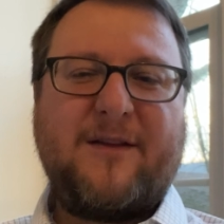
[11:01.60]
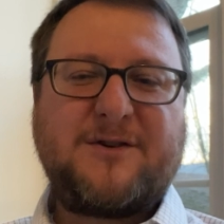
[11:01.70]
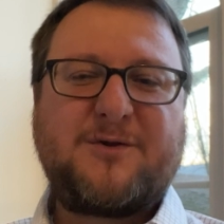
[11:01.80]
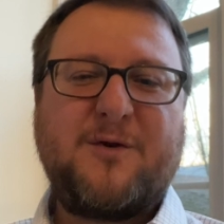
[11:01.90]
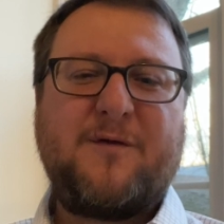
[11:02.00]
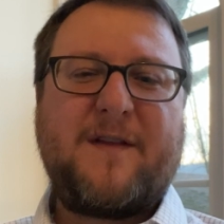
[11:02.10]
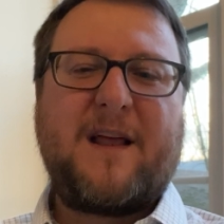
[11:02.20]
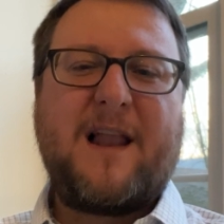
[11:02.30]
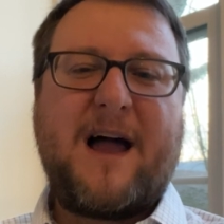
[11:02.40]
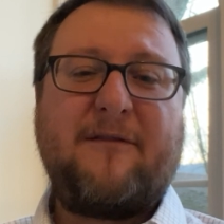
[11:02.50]
the truth, and
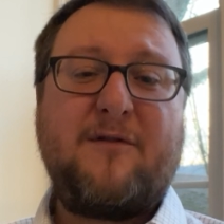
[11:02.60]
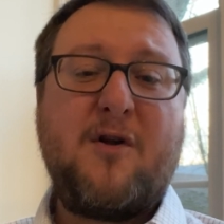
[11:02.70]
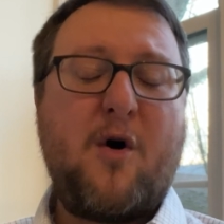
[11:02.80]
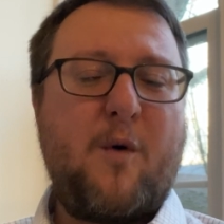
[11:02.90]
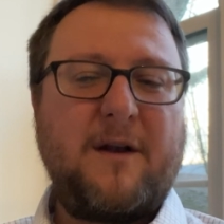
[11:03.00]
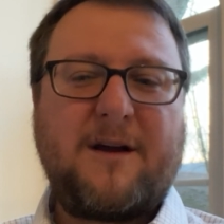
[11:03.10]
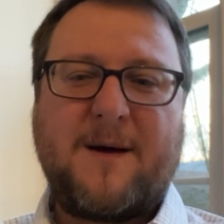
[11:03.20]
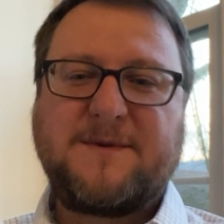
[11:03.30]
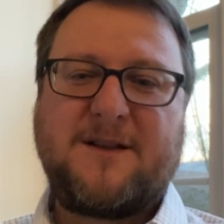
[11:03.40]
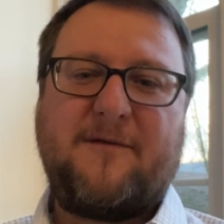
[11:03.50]
the life. No one
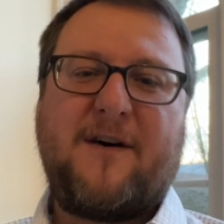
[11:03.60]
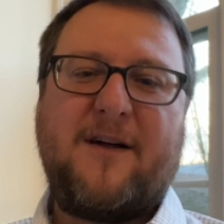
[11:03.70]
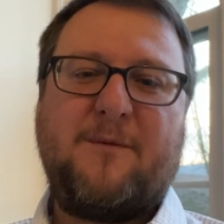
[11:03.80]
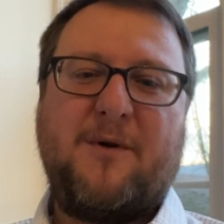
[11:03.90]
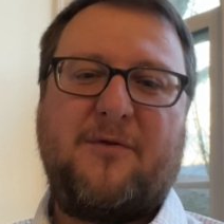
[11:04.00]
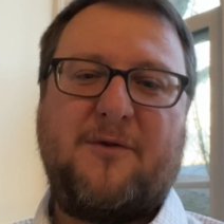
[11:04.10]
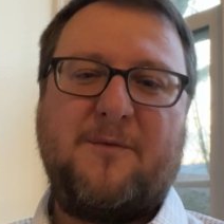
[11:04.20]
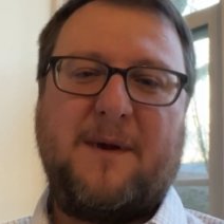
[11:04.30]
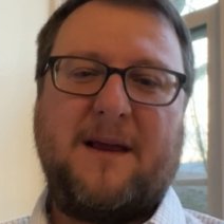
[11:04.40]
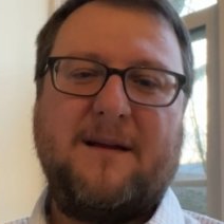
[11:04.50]
comes to the Father but
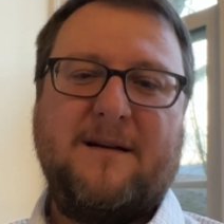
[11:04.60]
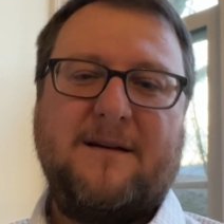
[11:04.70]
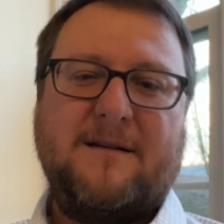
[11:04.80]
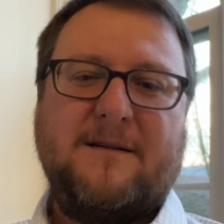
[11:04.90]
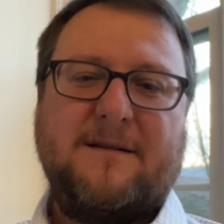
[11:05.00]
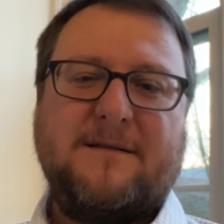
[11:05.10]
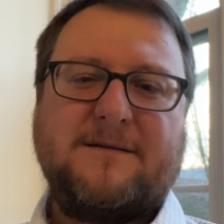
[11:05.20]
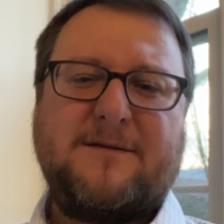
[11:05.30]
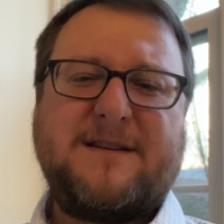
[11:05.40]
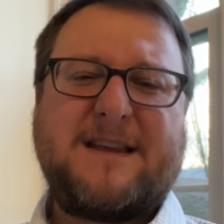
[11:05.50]
through me.
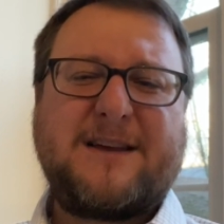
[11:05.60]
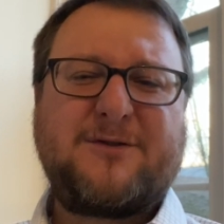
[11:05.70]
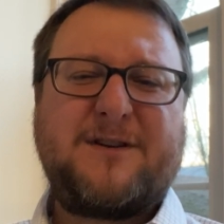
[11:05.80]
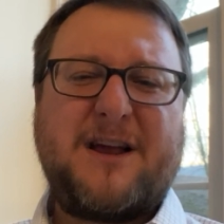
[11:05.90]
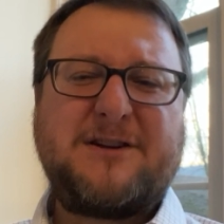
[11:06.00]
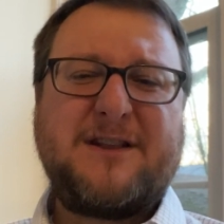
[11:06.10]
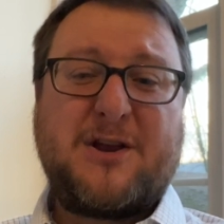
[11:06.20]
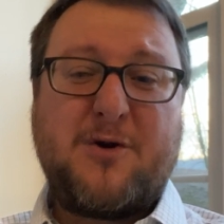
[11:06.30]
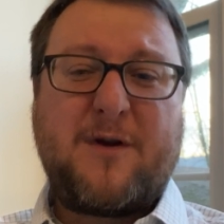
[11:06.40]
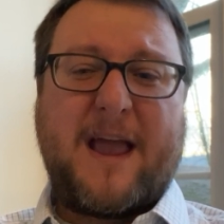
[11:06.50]
So this exhortation
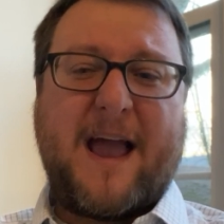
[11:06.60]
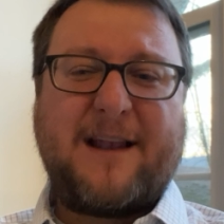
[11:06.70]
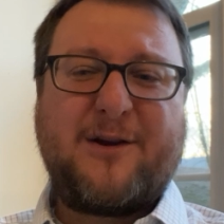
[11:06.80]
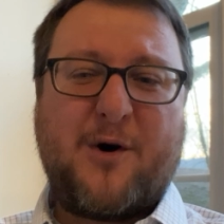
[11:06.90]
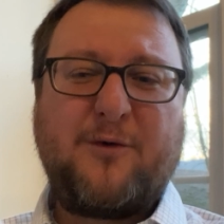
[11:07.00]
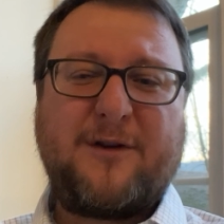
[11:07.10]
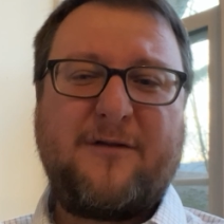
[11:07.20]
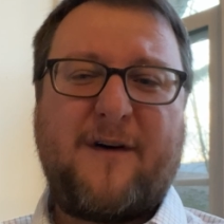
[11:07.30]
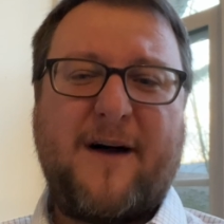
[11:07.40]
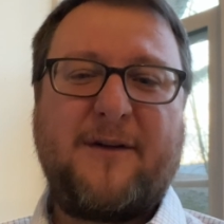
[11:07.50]
that you can go to
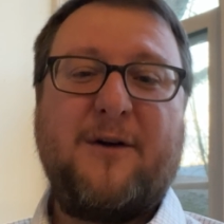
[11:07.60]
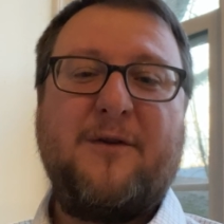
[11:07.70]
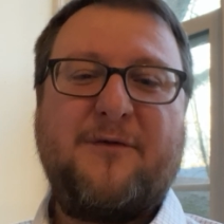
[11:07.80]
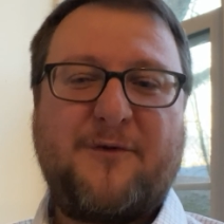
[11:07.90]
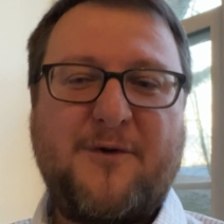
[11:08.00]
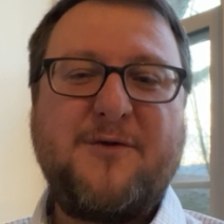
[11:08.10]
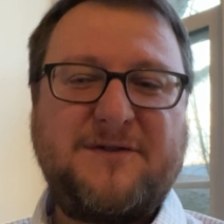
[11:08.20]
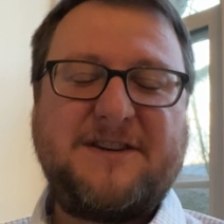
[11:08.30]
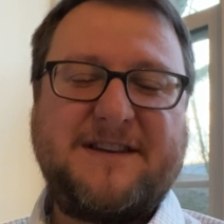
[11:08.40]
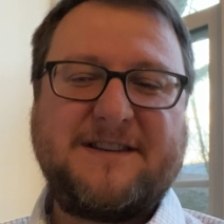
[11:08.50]
the Father through
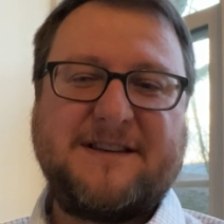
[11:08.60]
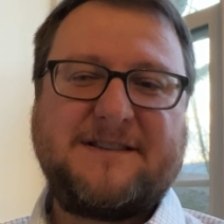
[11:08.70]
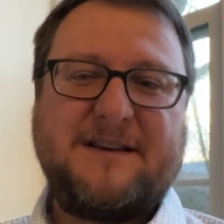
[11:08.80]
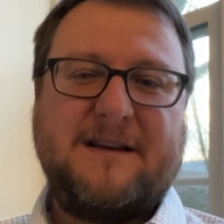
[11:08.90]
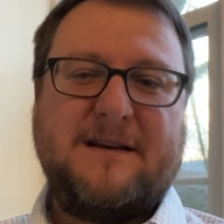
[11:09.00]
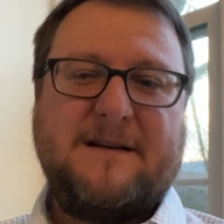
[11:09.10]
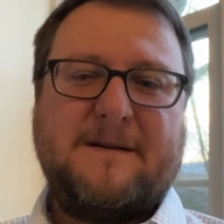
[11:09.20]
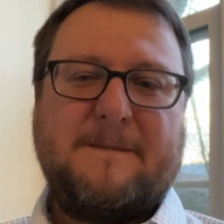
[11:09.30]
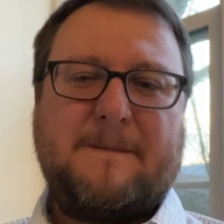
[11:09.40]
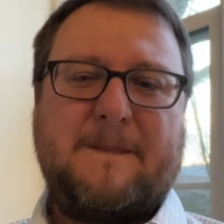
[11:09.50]
Jesus,
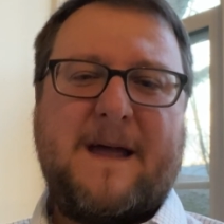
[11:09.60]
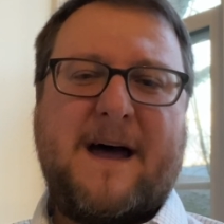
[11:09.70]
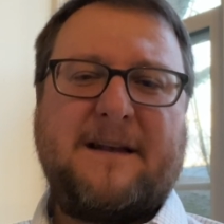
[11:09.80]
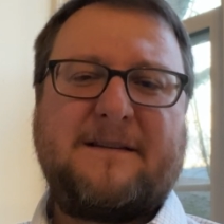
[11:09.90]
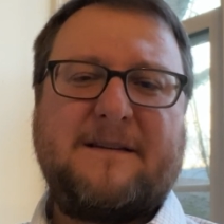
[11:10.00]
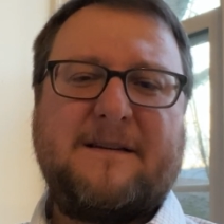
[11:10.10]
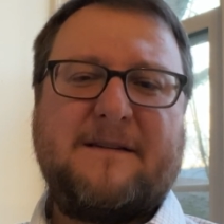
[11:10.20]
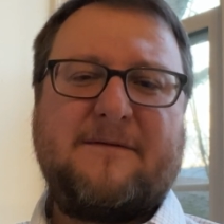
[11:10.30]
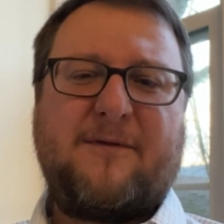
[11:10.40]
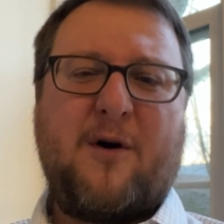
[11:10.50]
that
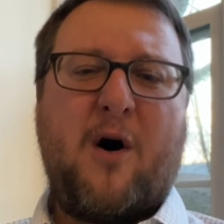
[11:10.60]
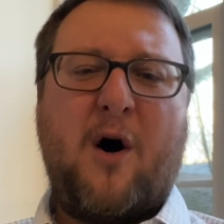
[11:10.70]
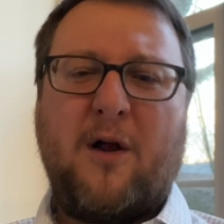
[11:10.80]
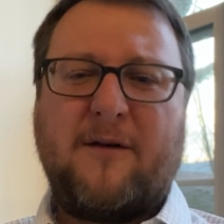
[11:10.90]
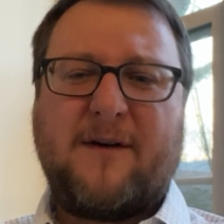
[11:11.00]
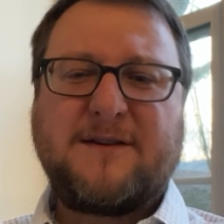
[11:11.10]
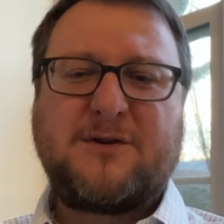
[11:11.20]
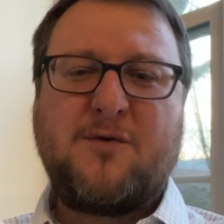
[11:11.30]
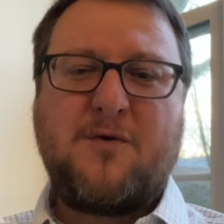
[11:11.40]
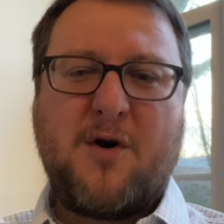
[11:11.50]
for all of us
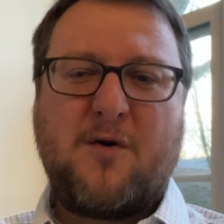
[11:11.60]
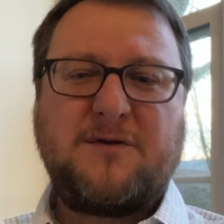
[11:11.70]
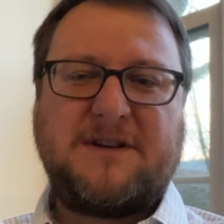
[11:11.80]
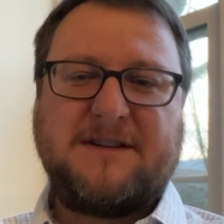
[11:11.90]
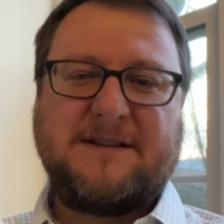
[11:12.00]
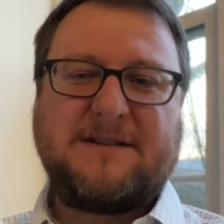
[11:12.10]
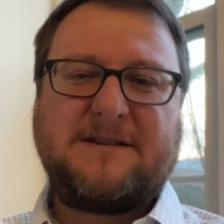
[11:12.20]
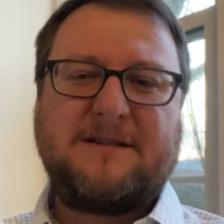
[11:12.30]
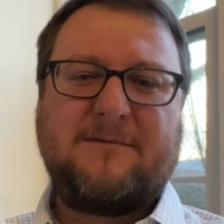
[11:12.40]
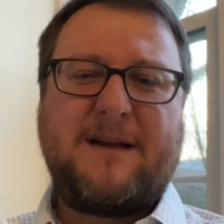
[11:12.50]
who know
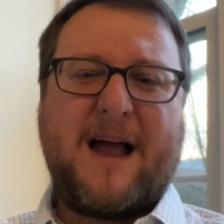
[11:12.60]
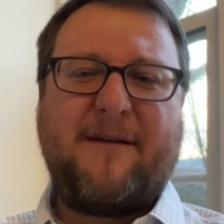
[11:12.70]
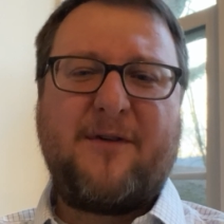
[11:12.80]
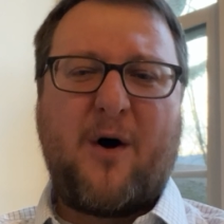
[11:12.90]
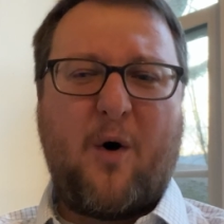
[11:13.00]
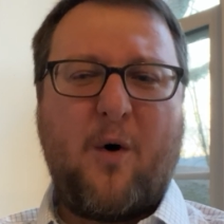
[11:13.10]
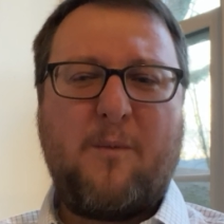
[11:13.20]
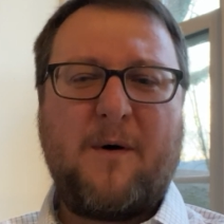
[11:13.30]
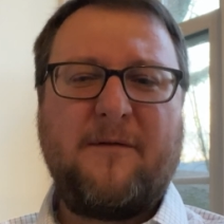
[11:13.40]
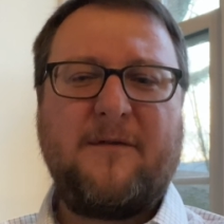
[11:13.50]
Jesus, we have the
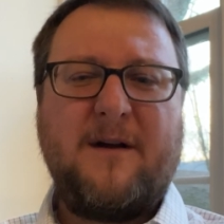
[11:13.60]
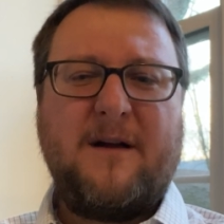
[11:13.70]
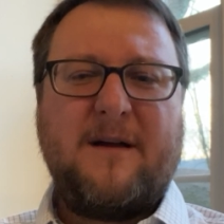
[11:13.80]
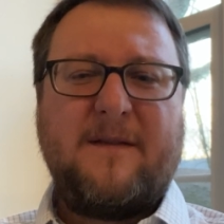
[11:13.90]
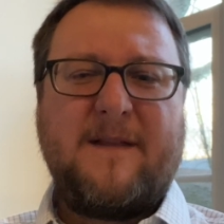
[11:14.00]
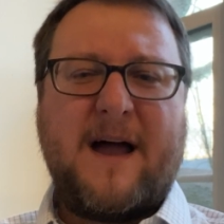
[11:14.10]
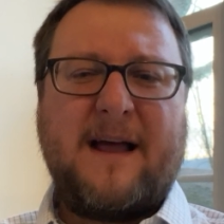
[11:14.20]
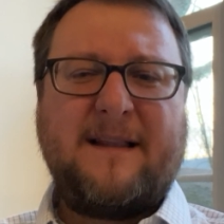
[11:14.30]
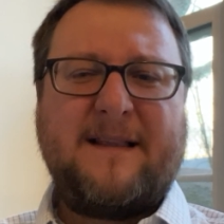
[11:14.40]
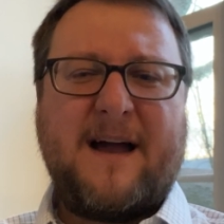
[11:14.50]
hope of
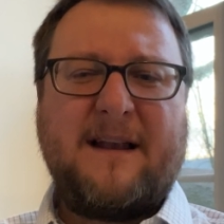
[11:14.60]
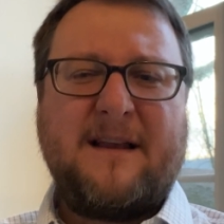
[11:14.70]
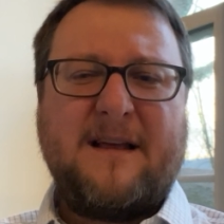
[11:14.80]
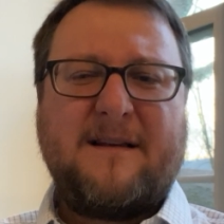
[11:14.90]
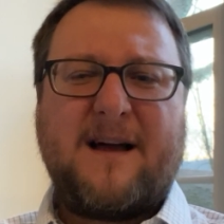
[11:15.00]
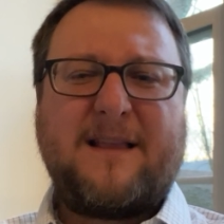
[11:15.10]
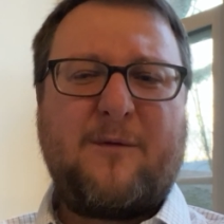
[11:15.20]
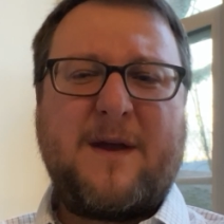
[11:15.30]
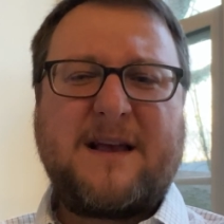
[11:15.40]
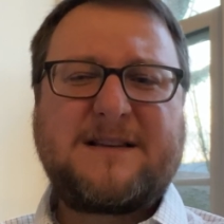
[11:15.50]
that not
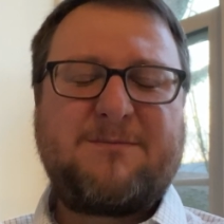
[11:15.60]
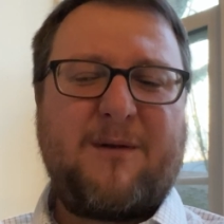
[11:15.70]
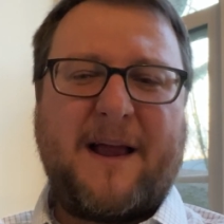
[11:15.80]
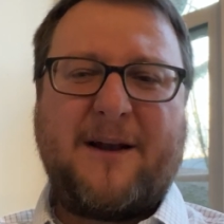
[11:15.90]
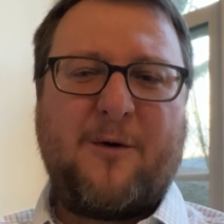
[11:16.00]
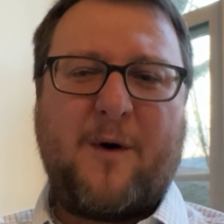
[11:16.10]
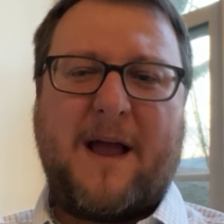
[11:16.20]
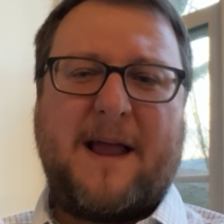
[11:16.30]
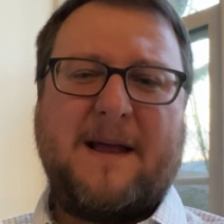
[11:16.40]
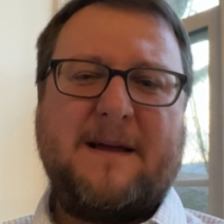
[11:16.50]
that we explain
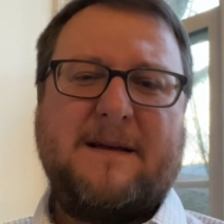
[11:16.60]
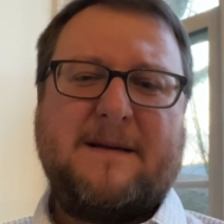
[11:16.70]
away